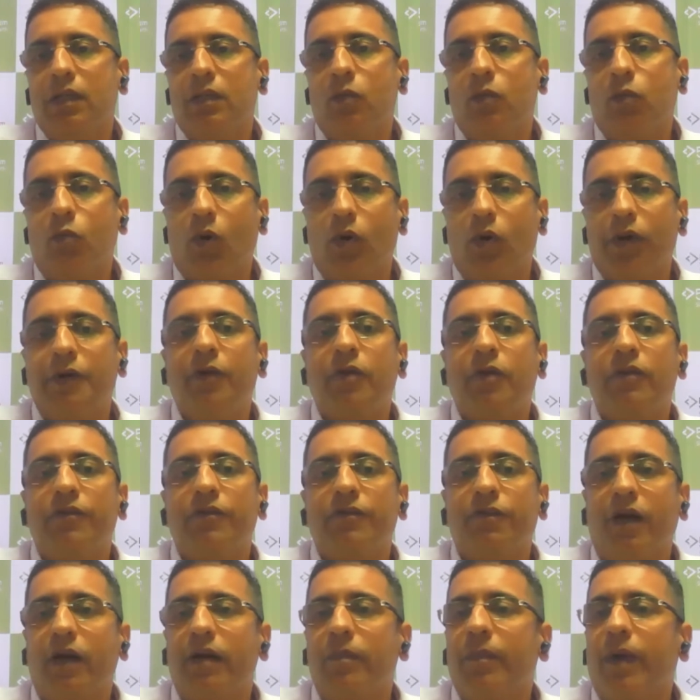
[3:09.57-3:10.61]
the quality of the
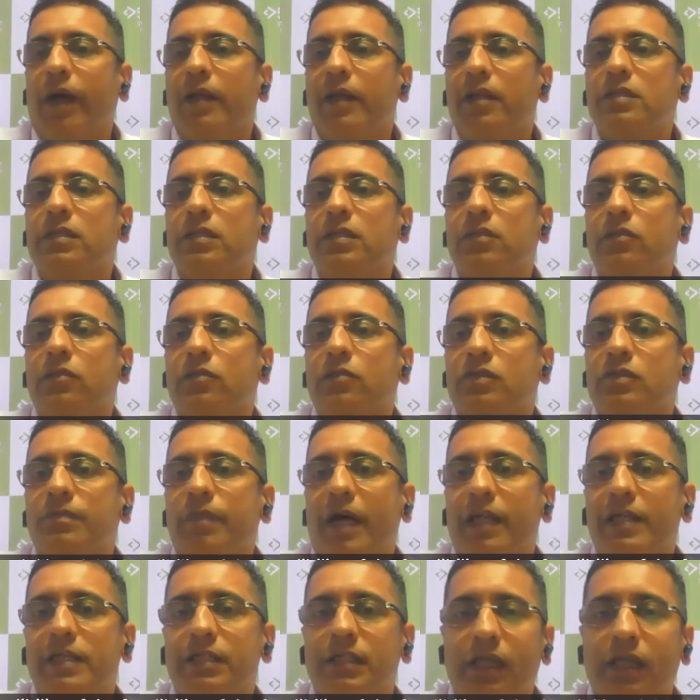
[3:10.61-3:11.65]
fund manager who's
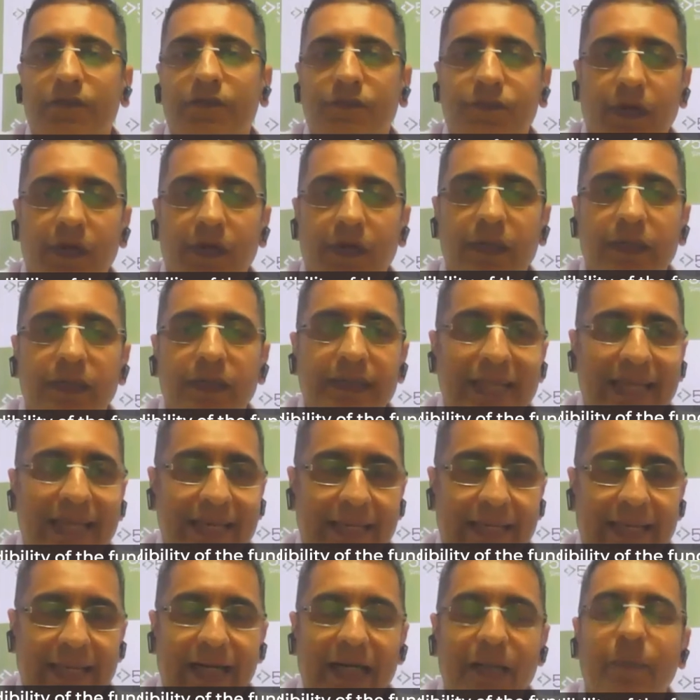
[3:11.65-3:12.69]
managing that fund, their
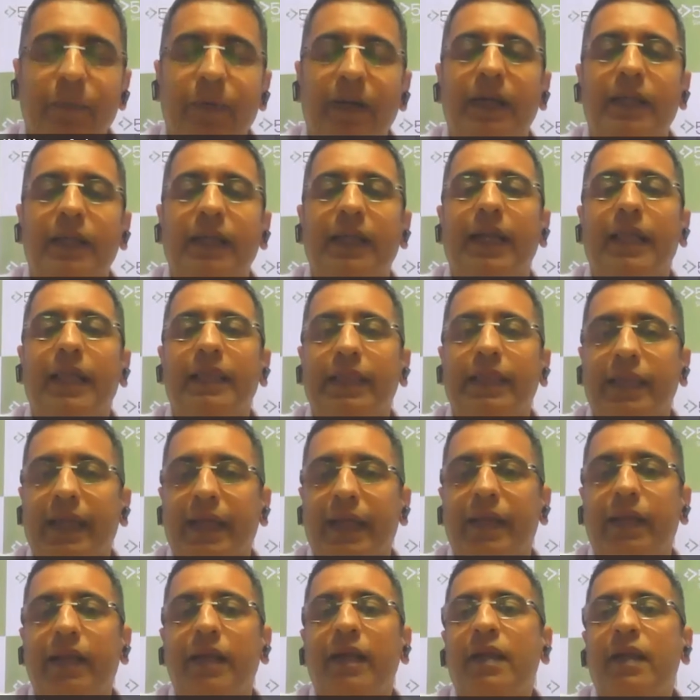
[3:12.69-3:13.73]
credibility and
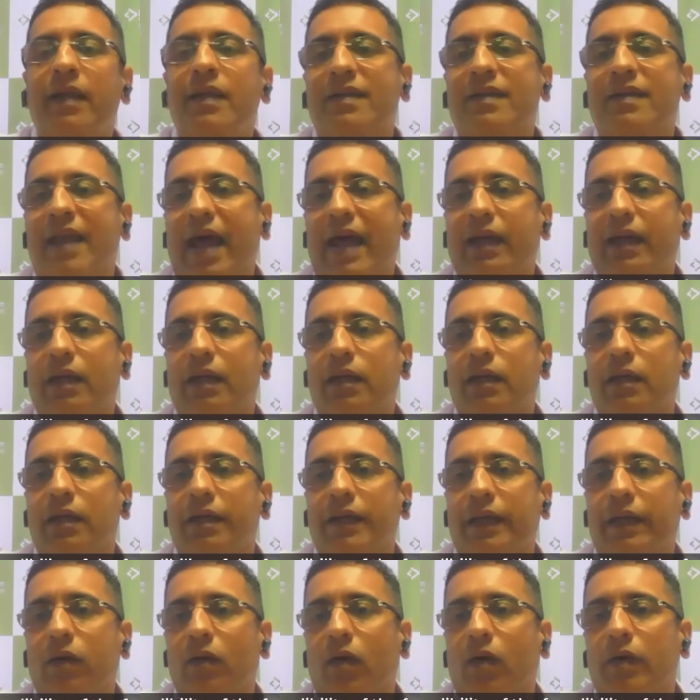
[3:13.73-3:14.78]
their track
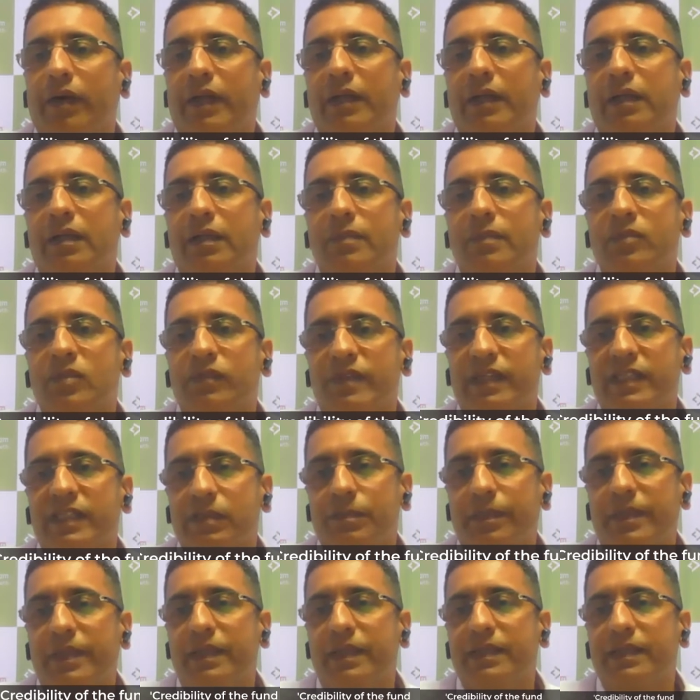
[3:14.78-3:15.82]
record in terms of
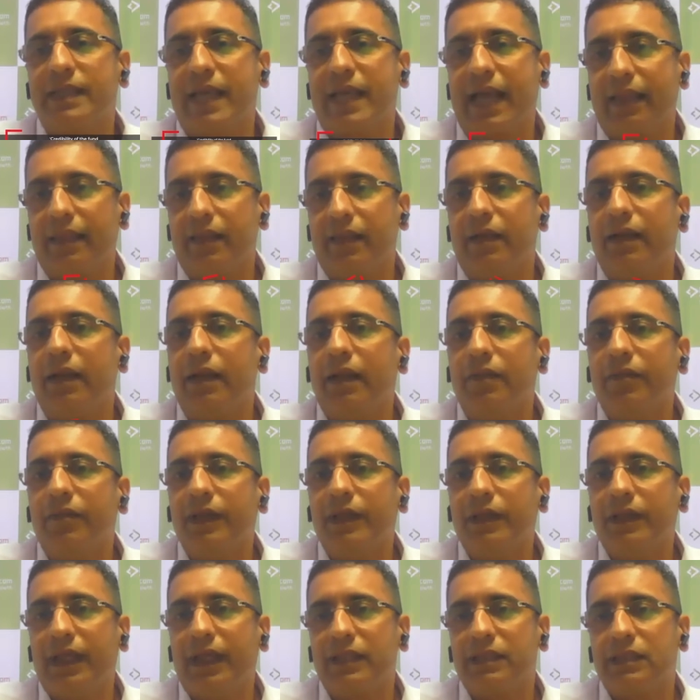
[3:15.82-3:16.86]
experience and the
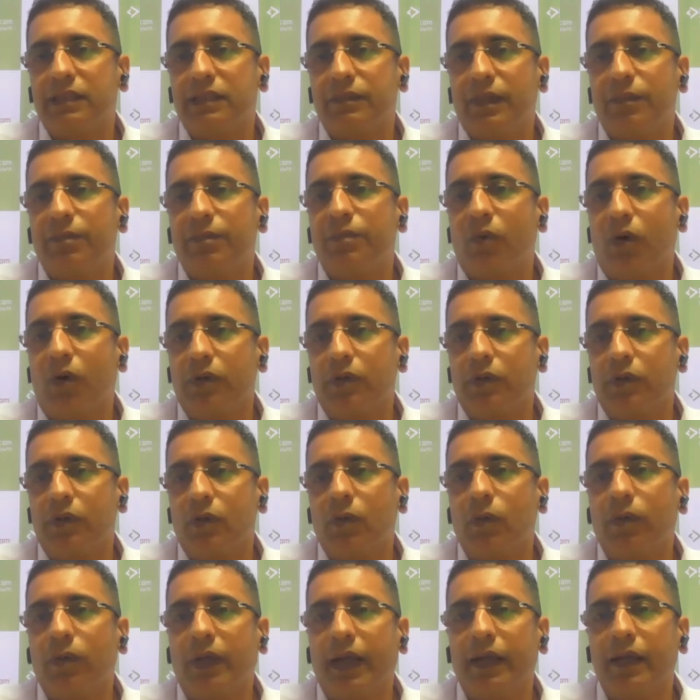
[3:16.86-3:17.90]
delivery. That's important to
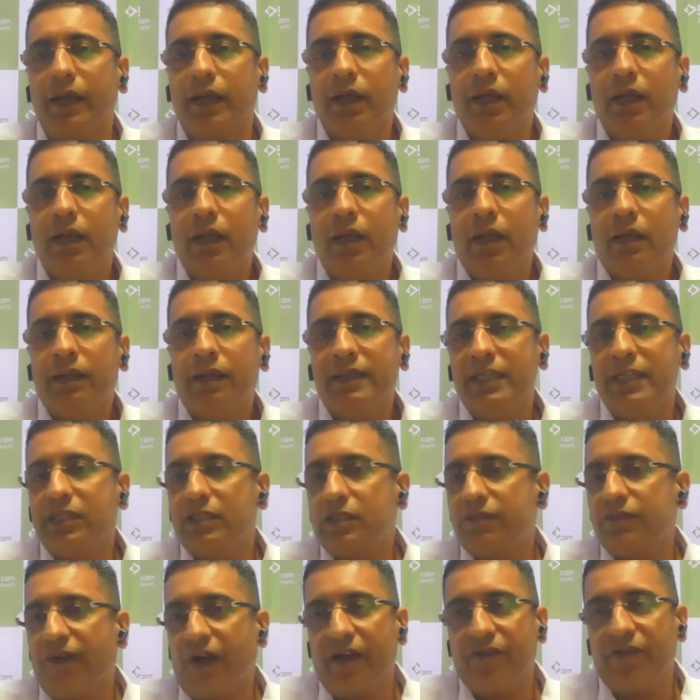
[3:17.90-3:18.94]
look at.
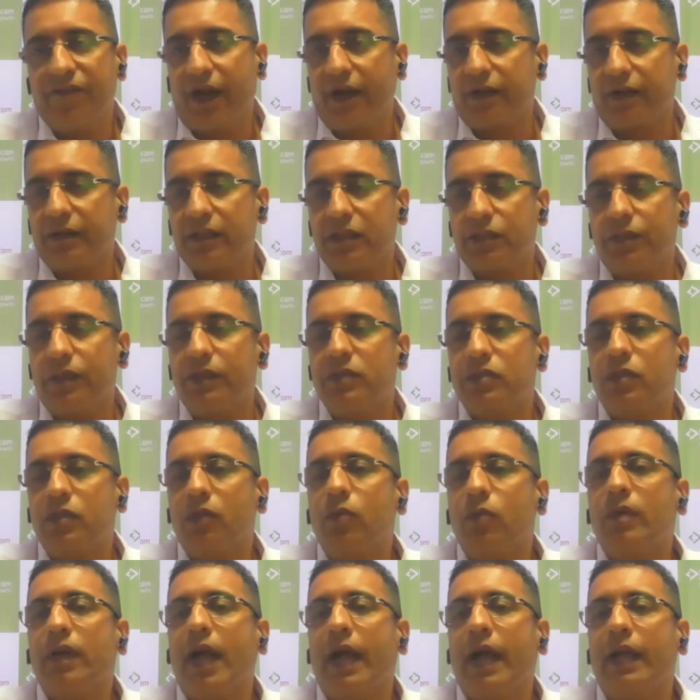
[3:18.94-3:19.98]
These 5 factors, once you
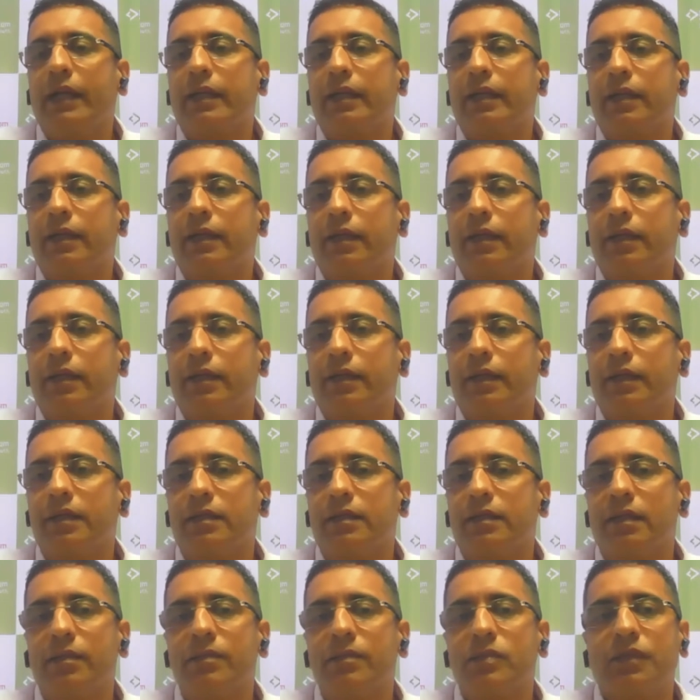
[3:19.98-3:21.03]
look at in
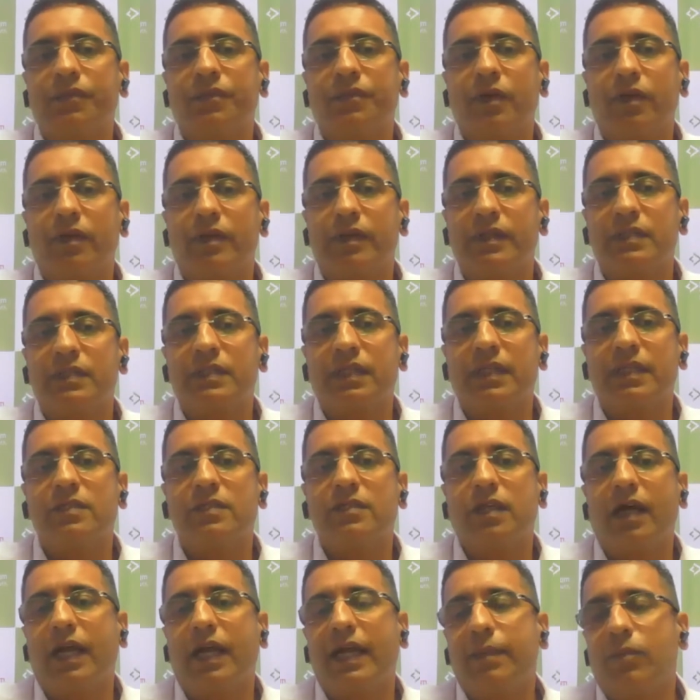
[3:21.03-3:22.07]
terms of your risk and
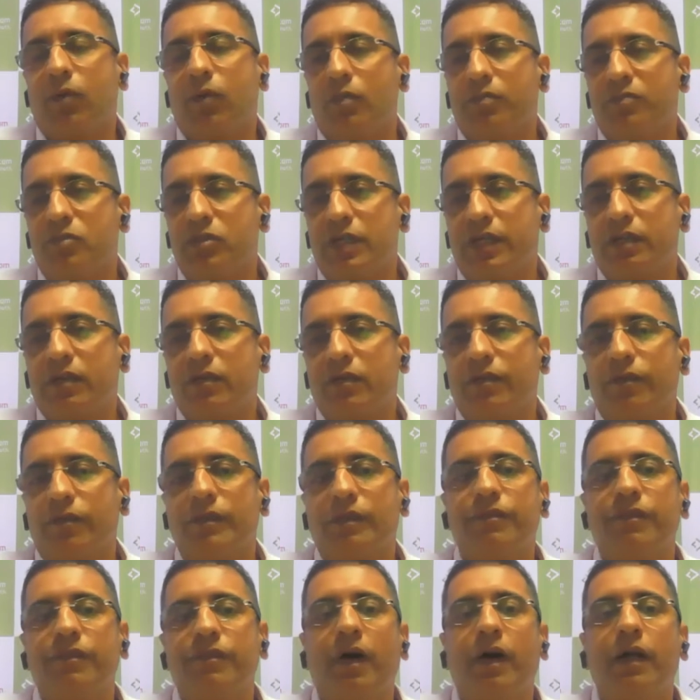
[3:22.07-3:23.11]
time, objective of
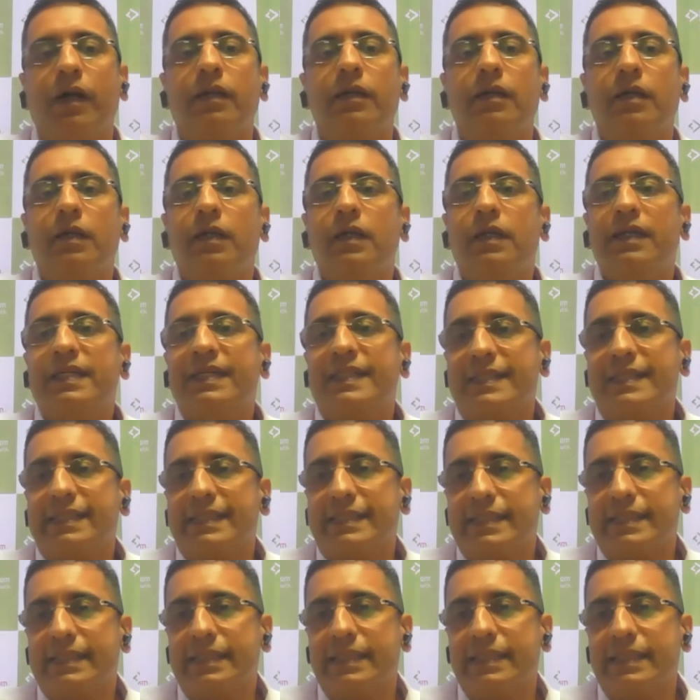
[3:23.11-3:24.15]
the fund,
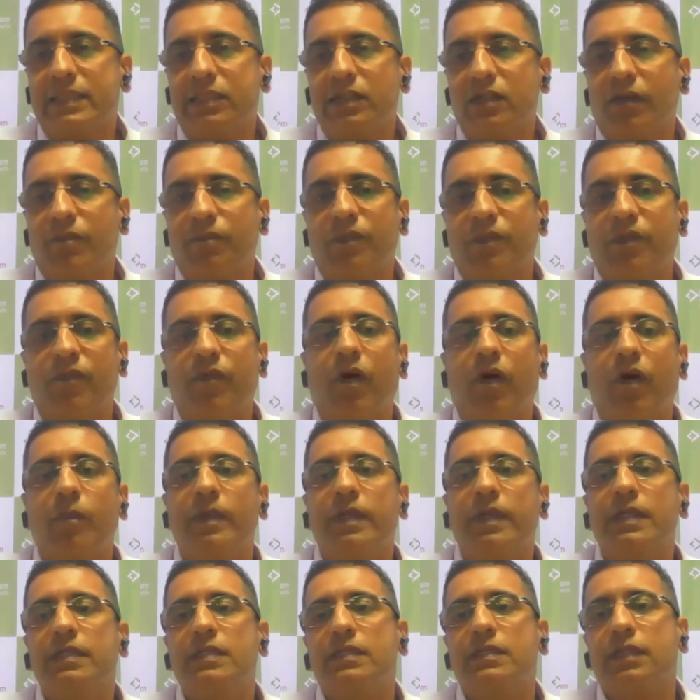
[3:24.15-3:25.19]
consistency of
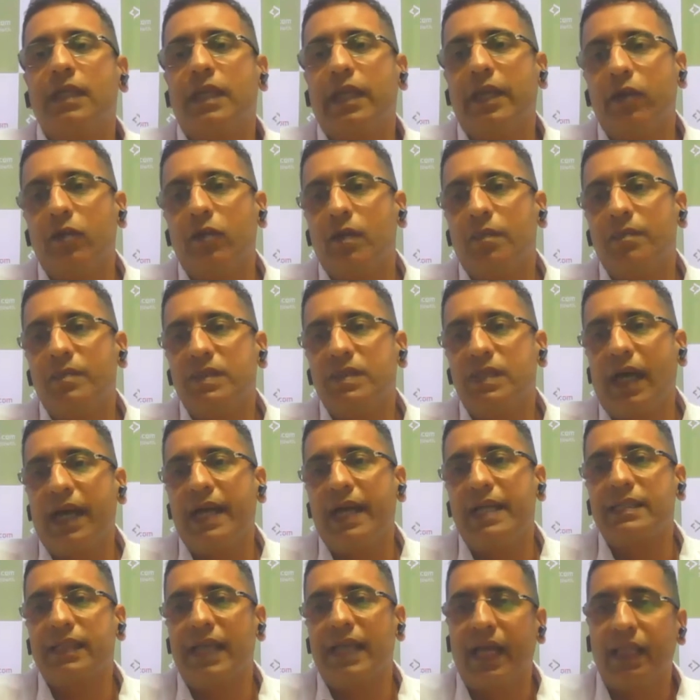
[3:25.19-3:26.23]
performance, AUM
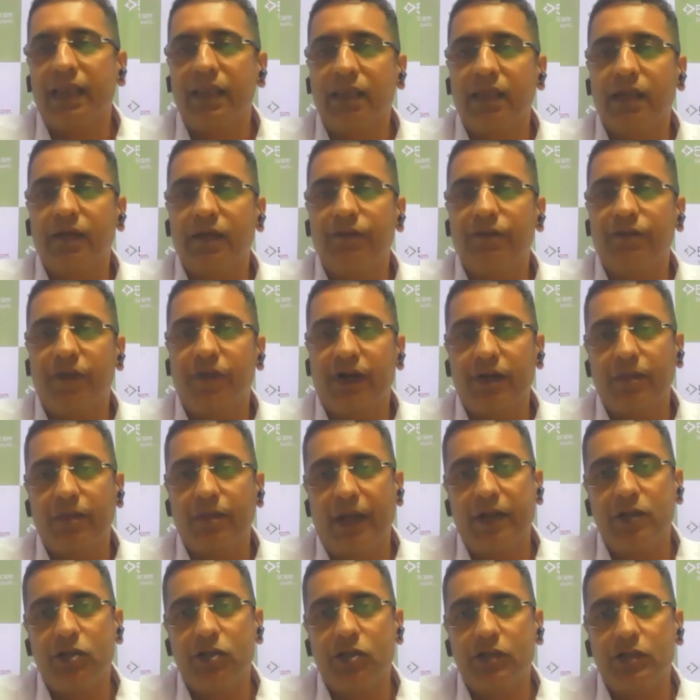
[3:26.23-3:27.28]
size, and the fund
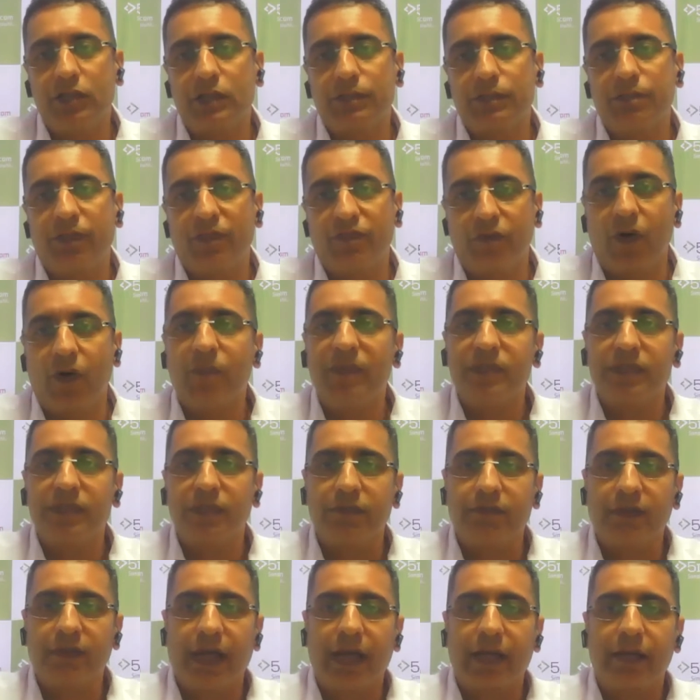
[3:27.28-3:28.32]
manager's performance
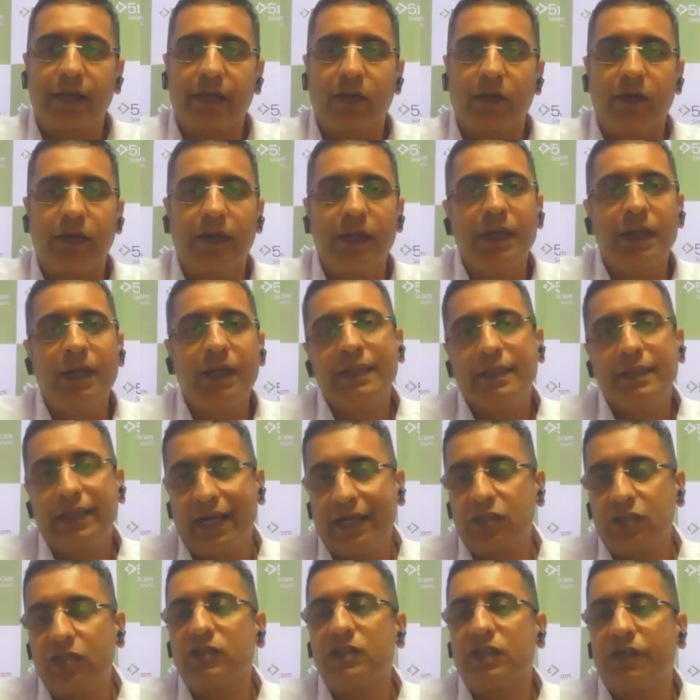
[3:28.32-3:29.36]
and track record,
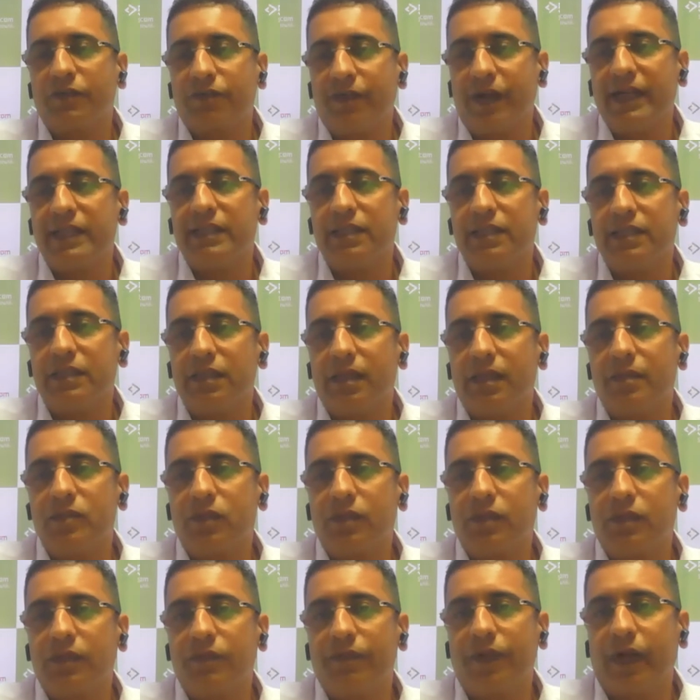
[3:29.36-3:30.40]
that should suffice in terms
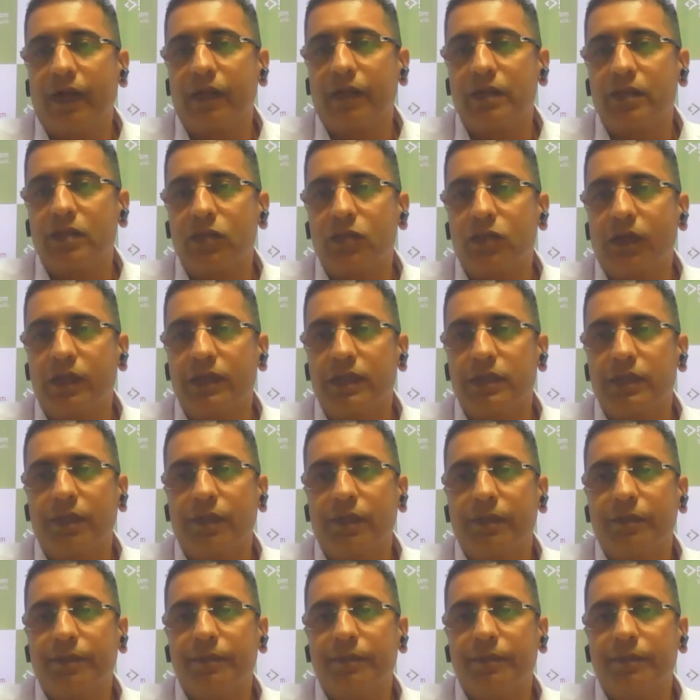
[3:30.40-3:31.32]
of the factors to consider.